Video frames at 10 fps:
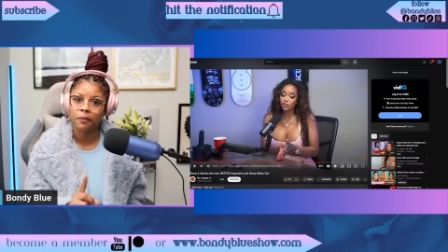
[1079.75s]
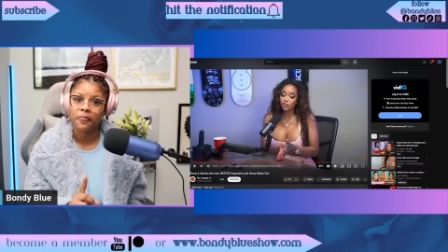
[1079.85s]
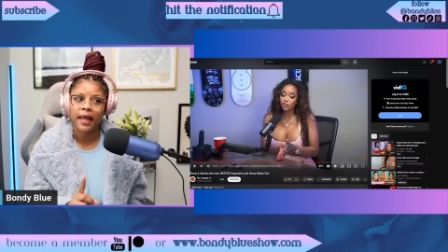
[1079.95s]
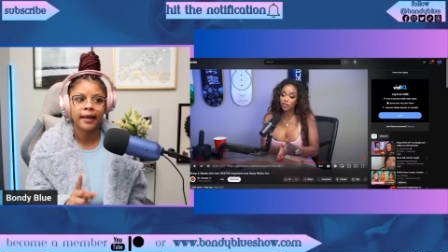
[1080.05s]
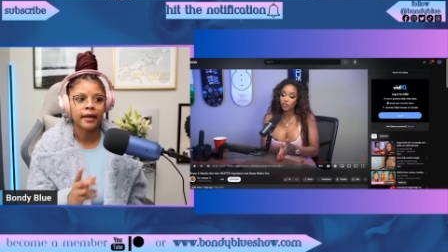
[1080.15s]

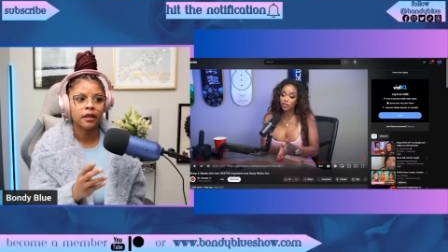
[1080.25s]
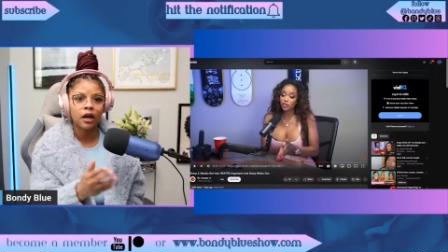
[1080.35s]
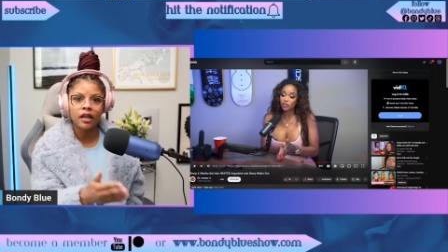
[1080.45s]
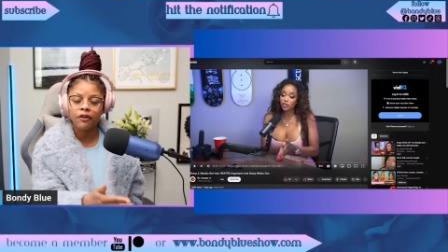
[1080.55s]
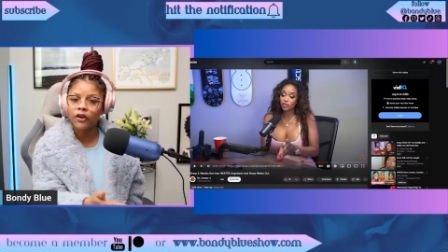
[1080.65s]
And
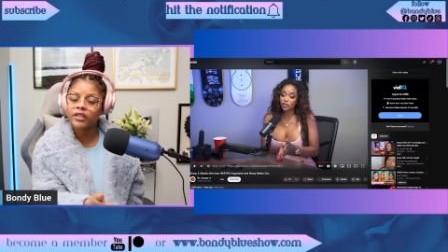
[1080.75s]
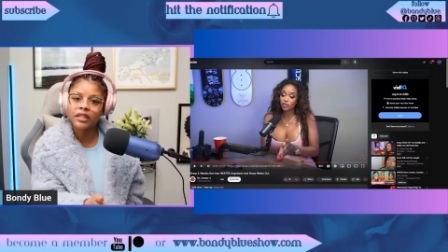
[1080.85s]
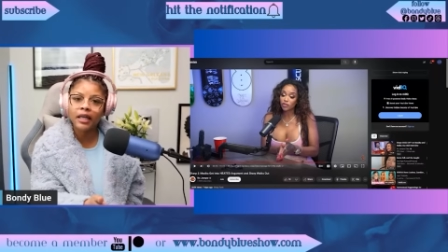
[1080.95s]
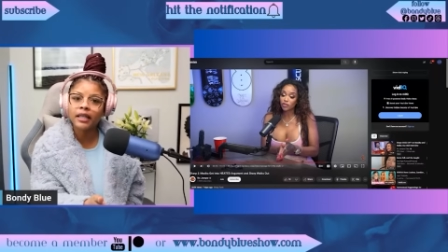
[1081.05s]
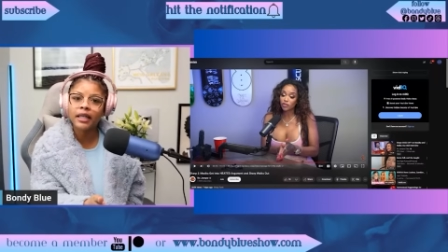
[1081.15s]
if her
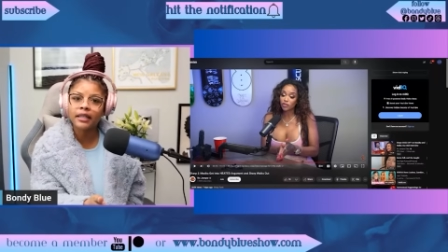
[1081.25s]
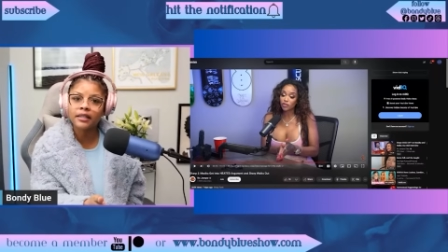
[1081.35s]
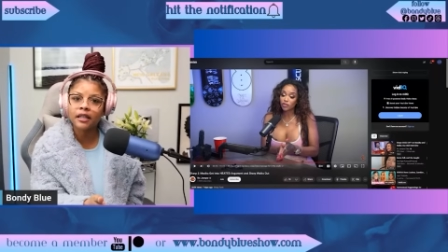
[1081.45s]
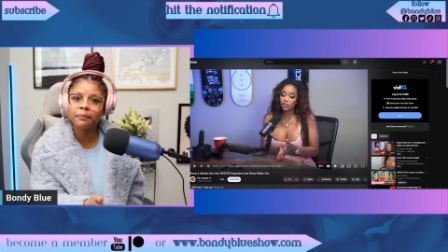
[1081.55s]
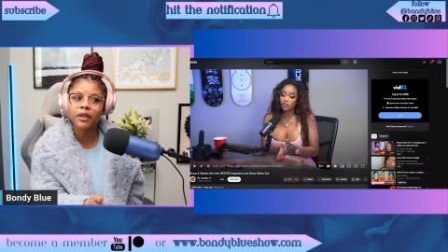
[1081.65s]
son needed
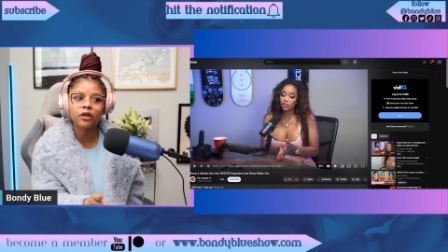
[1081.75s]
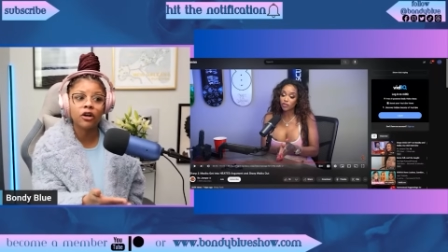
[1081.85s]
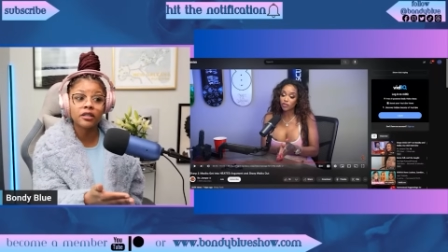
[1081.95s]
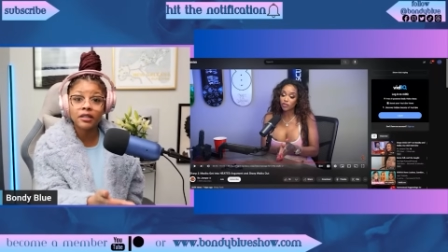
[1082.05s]
something or her